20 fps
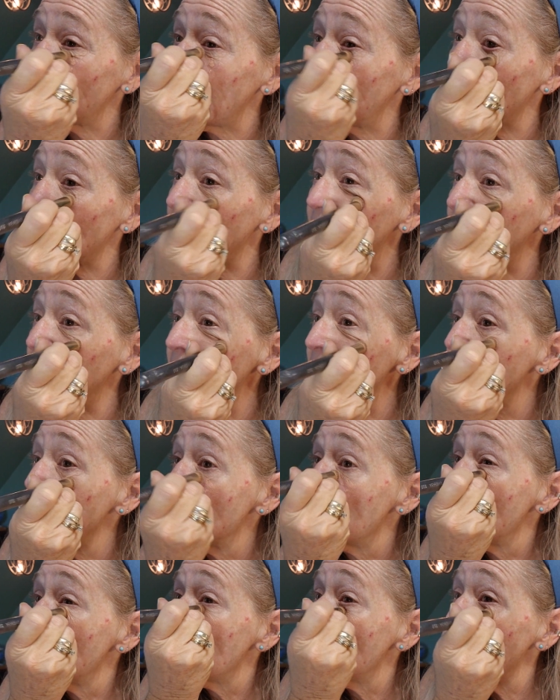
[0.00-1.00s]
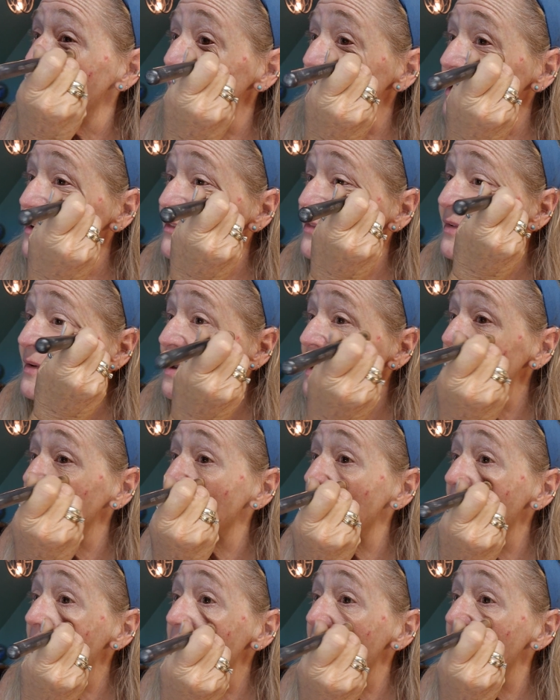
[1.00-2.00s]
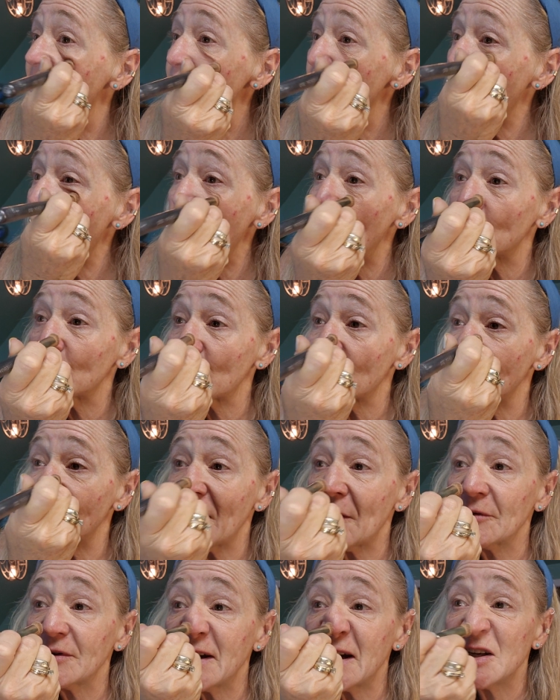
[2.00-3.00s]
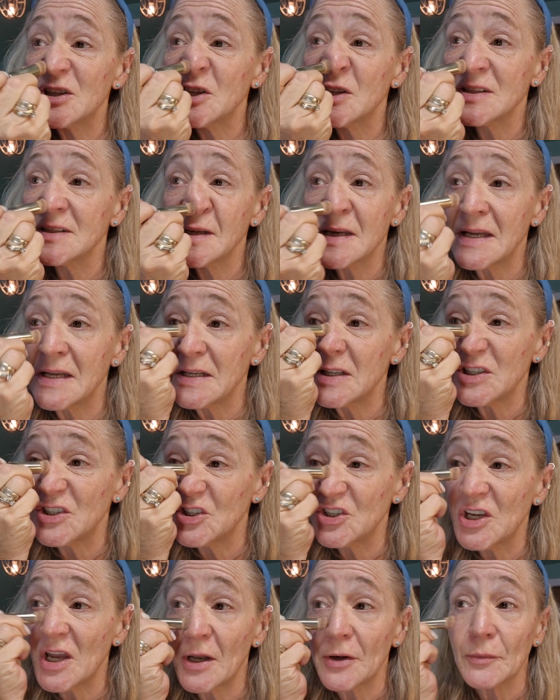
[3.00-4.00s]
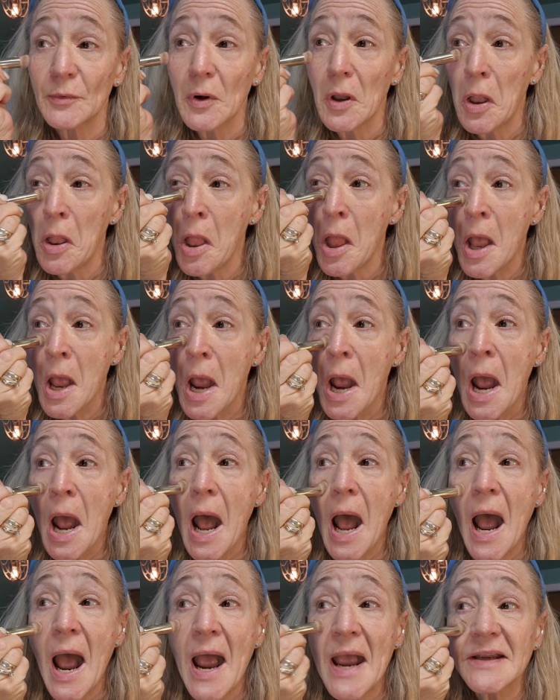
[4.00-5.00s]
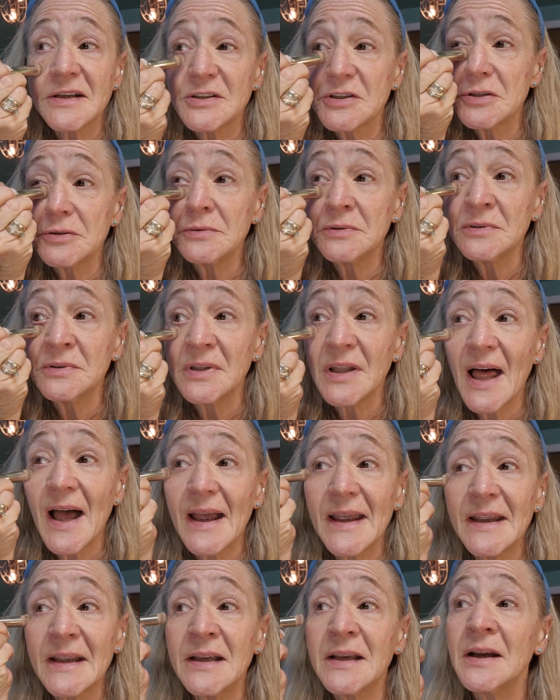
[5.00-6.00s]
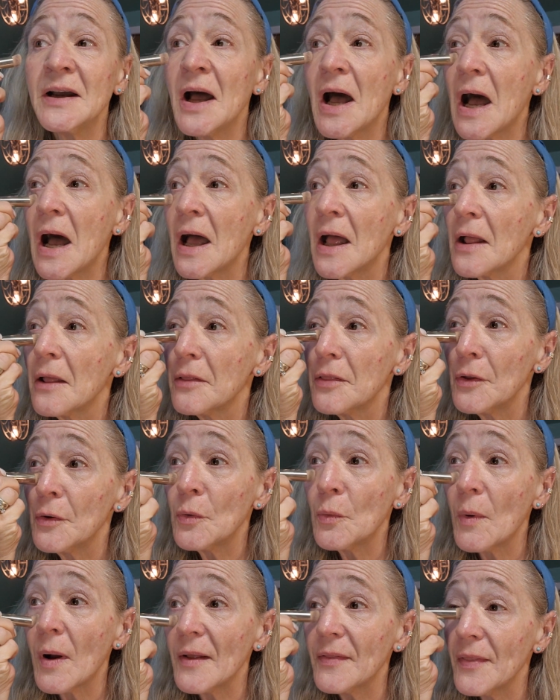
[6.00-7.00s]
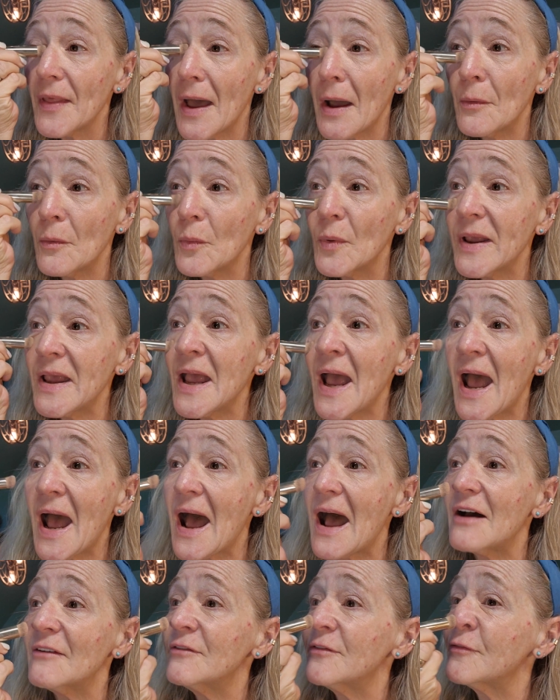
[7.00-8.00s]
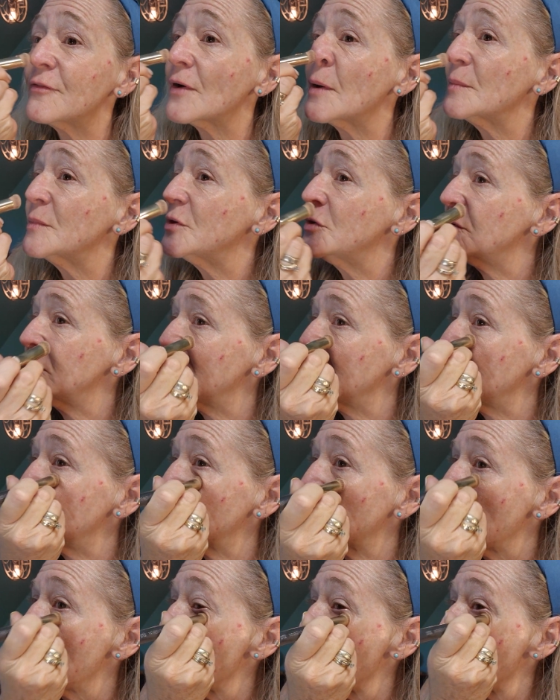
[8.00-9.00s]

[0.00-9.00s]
fan of powder foundations in general. I do like the one that we have from Younique,